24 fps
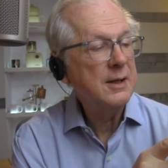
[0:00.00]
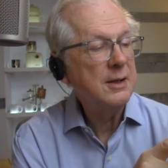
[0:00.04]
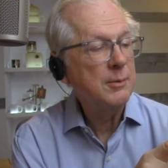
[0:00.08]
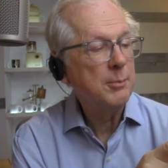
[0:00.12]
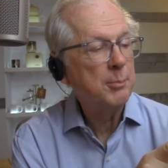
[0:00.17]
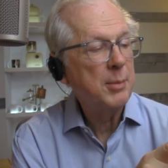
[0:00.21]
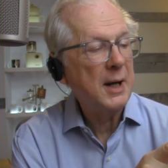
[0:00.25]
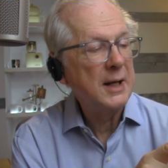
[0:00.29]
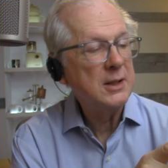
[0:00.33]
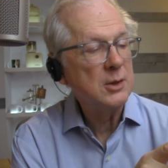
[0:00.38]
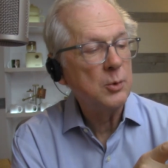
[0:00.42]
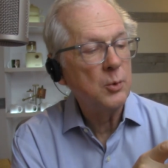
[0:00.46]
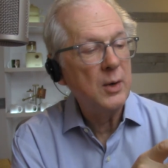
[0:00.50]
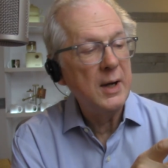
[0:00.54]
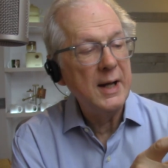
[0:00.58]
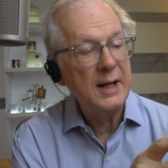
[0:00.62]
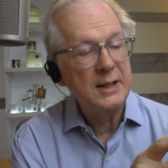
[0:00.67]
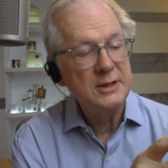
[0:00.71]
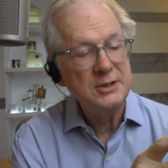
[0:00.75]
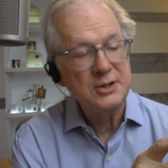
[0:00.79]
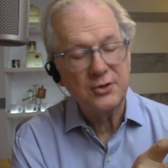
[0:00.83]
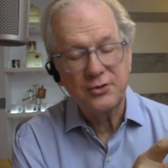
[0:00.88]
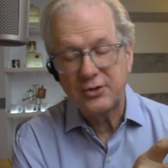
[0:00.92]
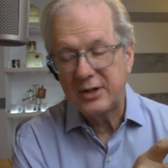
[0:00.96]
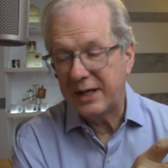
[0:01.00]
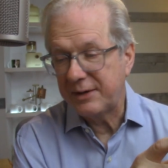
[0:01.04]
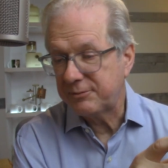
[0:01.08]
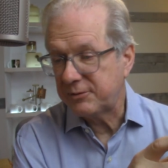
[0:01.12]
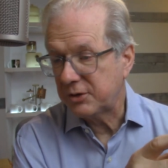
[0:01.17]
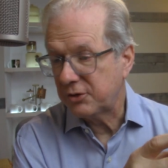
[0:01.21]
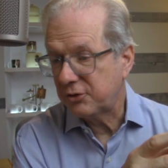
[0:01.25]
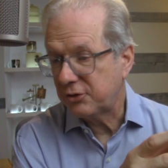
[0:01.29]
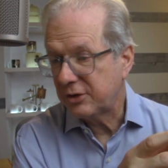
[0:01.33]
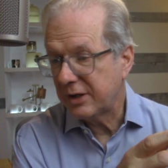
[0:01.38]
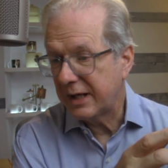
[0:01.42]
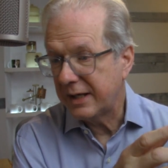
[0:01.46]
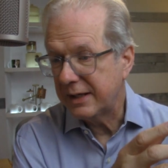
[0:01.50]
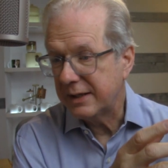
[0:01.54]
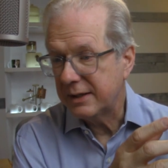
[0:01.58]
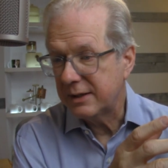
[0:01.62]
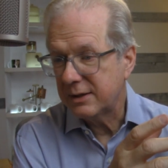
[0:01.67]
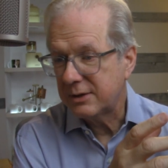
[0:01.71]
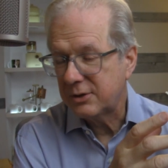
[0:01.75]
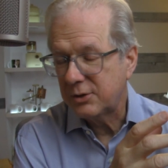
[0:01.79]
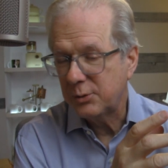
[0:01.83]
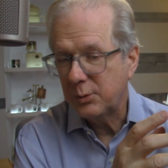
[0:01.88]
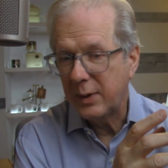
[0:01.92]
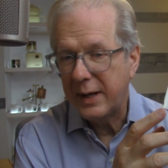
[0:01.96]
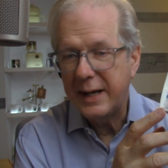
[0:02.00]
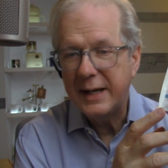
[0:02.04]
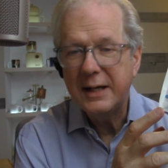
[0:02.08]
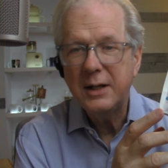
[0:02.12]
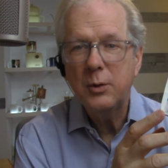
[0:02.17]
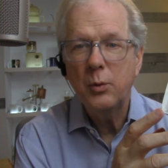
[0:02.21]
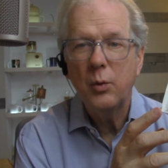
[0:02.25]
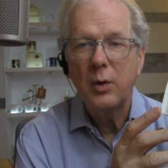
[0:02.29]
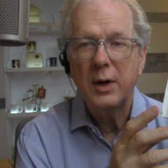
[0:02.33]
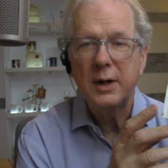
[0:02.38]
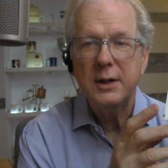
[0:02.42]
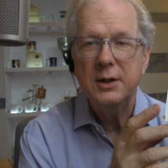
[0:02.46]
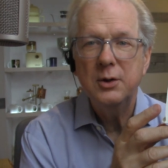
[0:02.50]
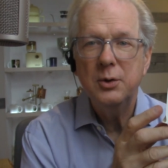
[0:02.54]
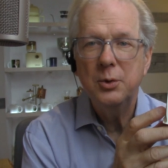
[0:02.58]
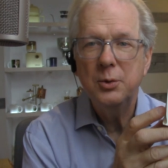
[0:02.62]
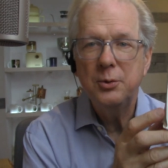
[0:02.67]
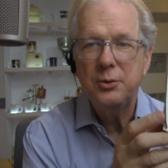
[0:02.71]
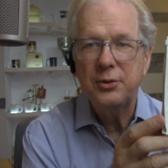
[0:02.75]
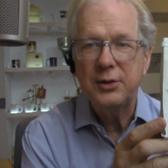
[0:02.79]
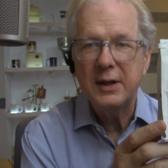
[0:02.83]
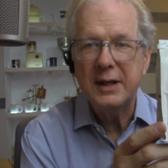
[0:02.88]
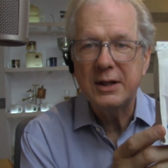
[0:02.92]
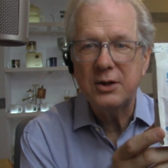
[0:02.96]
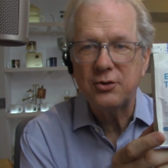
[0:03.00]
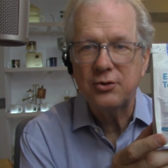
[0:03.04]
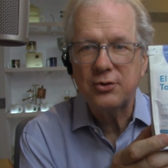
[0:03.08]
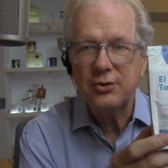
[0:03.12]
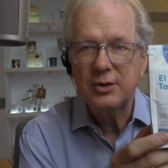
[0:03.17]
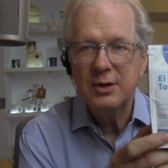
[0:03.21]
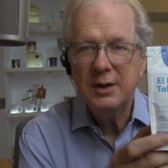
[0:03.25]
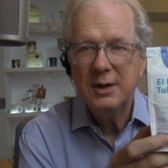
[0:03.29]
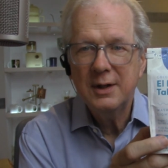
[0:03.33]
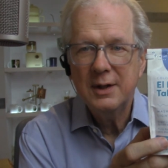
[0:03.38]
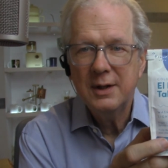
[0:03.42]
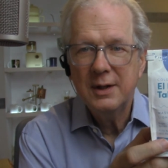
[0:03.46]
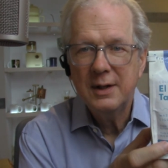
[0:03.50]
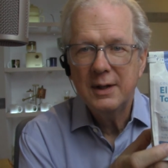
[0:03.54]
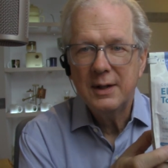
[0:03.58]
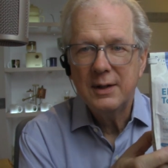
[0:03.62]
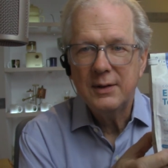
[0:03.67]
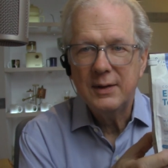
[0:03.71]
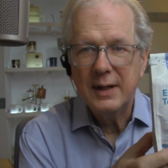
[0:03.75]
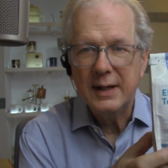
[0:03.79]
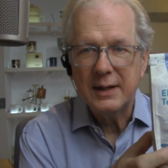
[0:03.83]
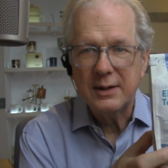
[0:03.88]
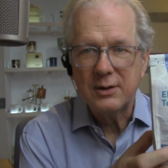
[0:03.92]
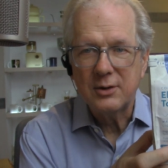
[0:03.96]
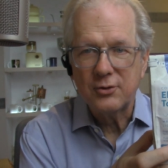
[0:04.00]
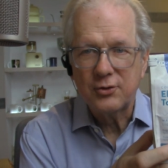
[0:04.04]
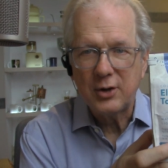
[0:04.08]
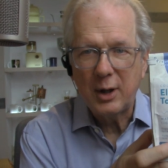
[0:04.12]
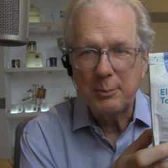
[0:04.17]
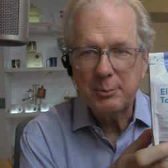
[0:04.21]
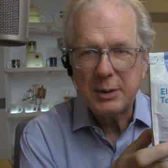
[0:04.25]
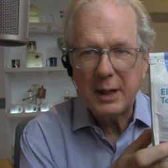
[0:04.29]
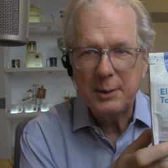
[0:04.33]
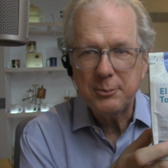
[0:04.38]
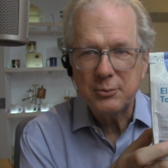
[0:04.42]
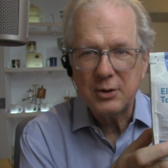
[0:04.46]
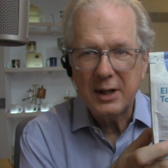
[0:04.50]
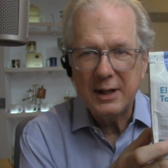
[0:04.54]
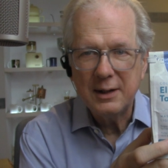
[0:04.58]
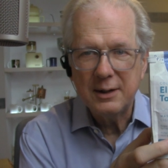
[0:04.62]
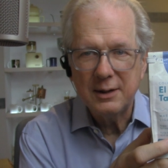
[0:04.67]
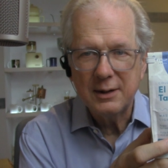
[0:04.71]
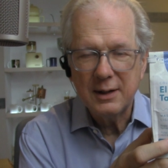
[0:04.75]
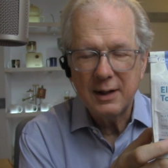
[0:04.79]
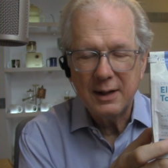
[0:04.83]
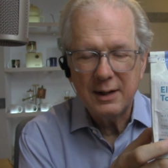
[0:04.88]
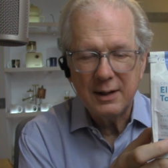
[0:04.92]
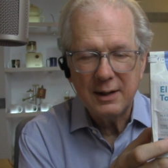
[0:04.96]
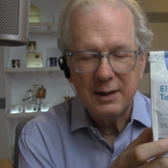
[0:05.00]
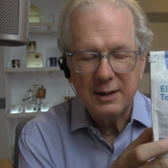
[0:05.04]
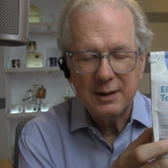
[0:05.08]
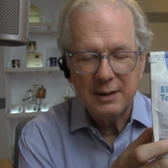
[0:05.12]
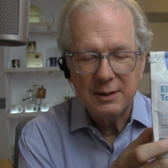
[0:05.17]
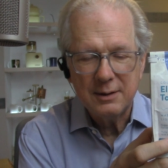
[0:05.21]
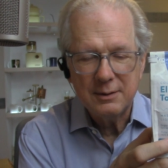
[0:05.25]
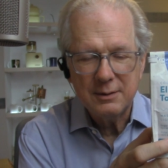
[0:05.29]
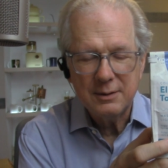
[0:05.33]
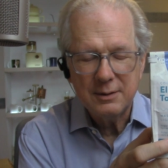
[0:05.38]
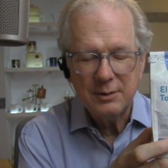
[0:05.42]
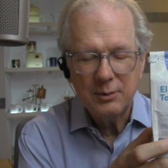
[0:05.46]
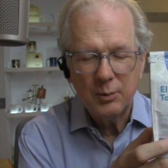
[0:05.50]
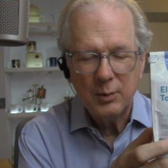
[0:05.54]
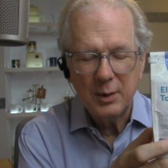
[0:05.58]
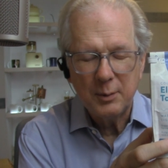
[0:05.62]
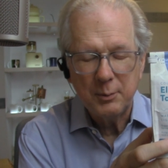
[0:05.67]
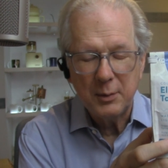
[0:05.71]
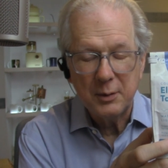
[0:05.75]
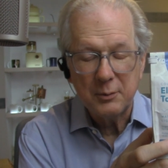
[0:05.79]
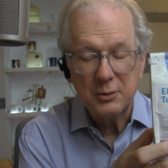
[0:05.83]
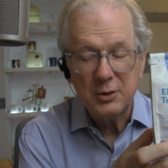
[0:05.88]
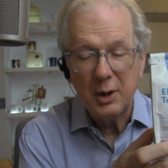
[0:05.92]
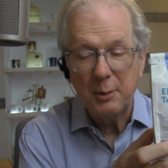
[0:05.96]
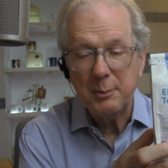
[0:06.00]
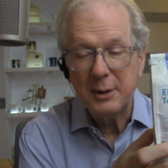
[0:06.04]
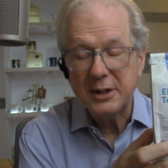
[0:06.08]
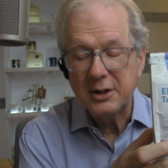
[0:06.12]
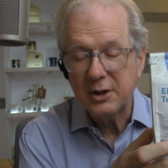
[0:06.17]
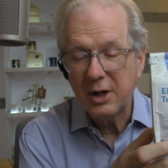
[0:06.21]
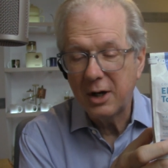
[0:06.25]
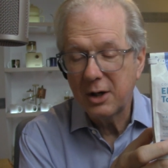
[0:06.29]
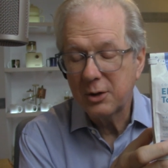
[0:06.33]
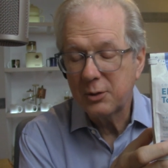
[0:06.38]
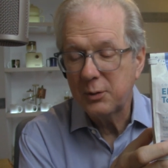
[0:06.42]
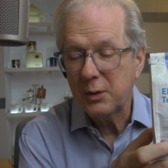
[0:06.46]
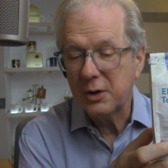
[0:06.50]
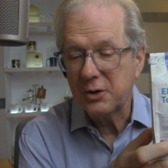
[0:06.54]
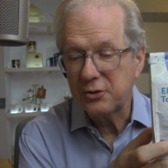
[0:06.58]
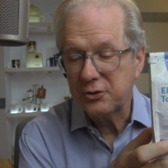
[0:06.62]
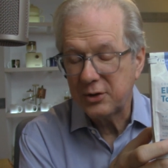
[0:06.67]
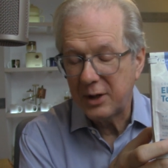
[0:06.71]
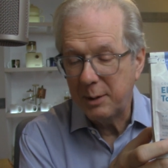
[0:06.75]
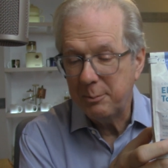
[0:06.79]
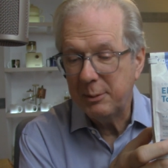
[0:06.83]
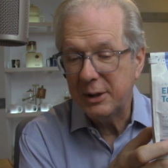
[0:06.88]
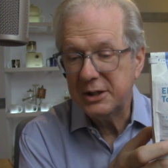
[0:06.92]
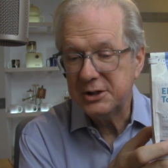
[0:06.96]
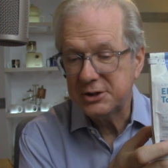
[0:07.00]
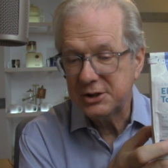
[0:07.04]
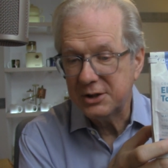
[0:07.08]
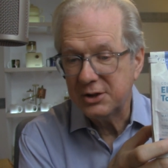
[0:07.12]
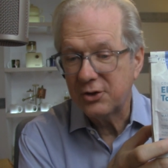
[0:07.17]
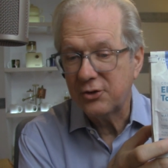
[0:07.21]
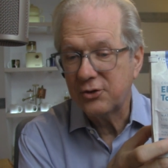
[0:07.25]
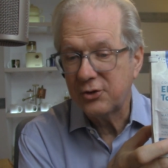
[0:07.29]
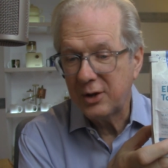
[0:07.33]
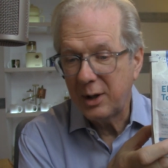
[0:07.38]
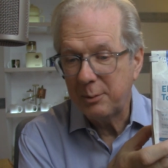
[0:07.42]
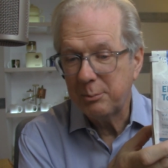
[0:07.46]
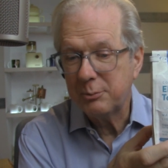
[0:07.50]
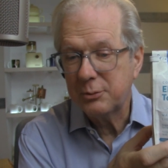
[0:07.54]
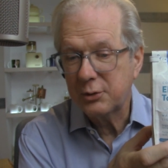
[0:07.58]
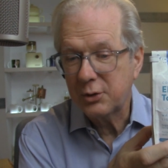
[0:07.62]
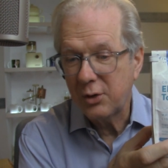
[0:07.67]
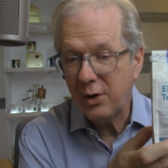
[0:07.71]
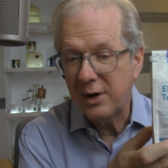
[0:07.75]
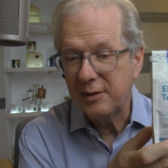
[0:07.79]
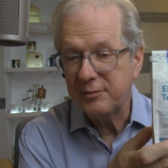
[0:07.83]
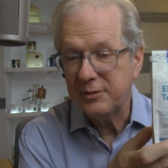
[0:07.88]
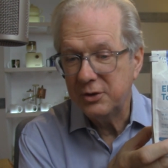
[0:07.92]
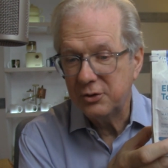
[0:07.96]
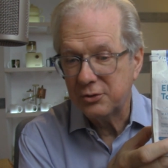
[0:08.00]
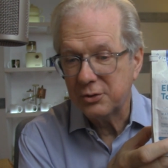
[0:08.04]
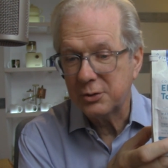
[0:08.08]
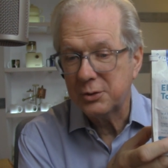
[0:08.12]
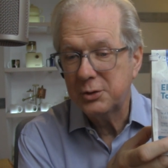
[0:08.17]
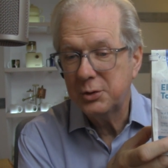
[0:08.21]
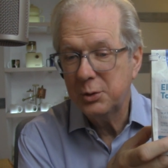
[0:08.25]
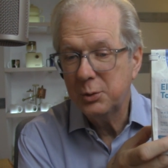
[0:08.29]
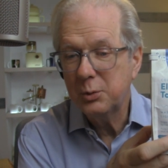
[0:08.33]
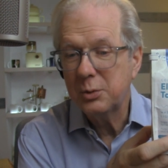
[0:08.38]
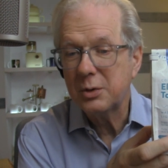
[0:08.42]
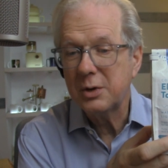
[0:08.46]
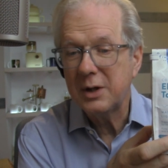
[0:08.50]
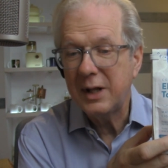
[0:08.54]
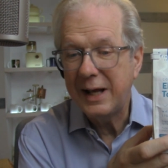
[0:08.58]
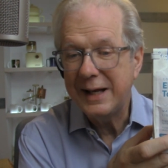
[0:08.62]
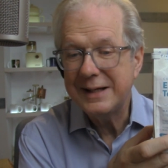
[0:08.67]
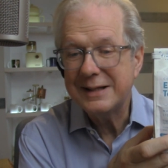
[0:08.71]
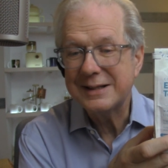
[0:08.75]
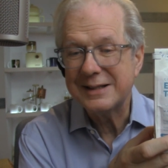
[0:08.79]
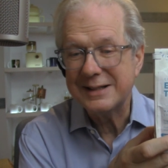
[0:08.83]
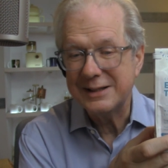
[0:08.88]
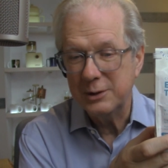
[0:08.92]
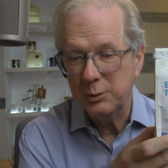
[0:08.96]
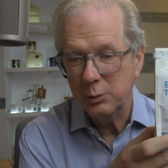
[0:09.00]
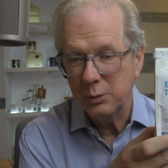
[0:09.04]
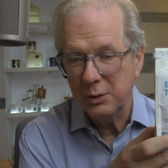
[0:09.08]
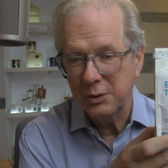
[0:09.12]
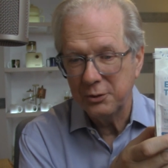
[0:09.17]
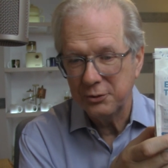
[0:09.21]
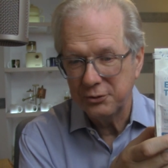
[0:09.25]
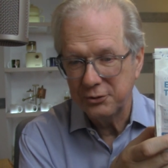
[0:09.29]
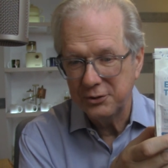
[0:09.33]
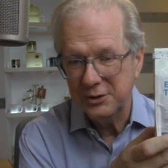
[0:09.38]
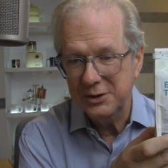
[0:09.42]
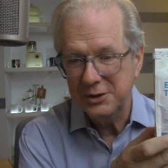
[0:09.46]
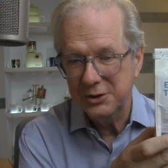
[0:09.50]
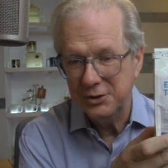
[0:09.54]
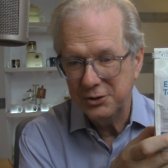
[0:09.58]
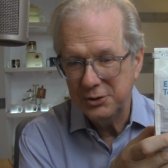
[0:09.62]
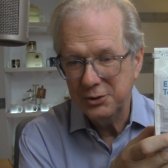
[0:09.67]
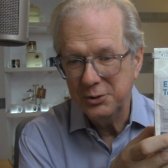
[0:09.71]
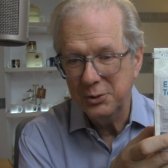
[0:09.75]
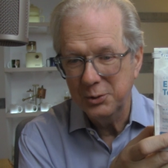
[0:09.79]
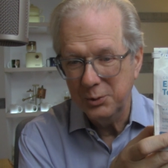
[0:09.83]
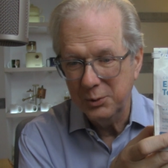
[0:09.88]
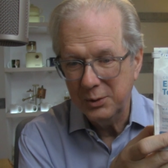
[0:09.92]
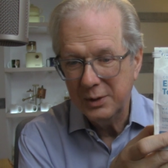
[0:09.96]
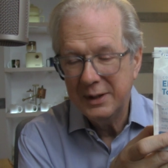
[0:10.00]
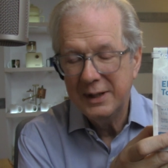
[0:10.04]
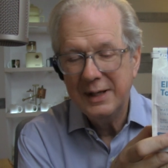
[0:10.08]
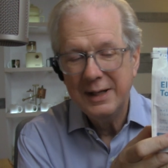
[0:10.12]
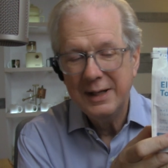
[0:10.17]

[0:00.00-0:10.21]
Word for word: by the way, I just have to say to anyone who thinks that sometimes I, uh, when we were talking about dark roasts, I mentioned some coffees are too lightly roasted too.